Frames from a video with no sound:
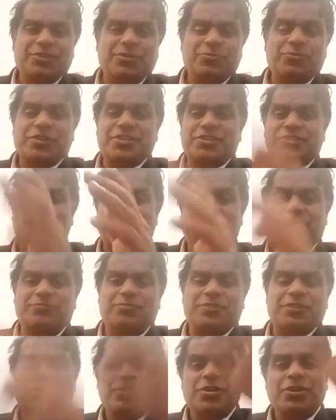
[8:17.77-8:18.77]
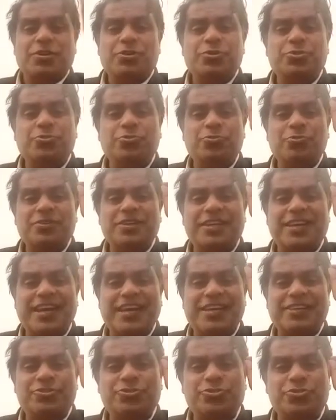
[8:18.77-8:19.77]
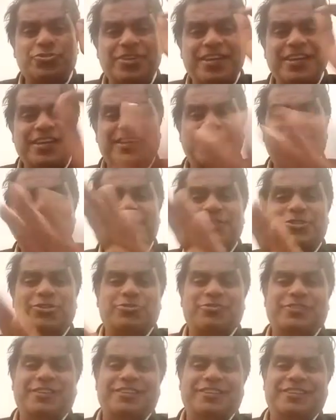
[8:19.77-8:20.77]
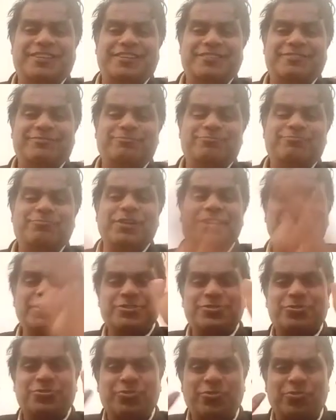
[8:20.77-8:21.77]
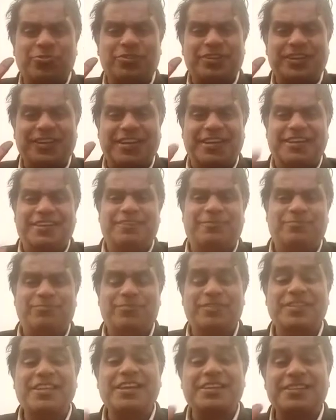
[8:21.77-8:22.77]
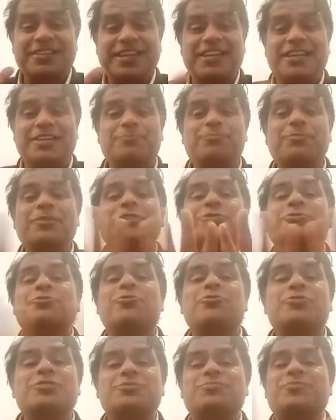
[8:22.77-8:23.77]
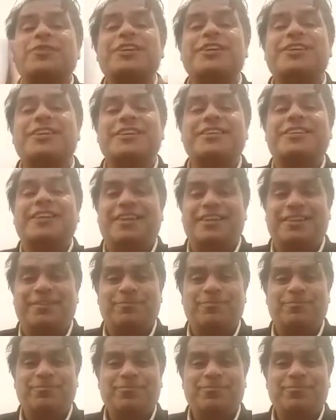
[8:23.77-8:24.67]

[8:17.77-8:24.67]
What is the offer? You can stay in Australia. Please don't lie. They are telling, please don't speak a lie.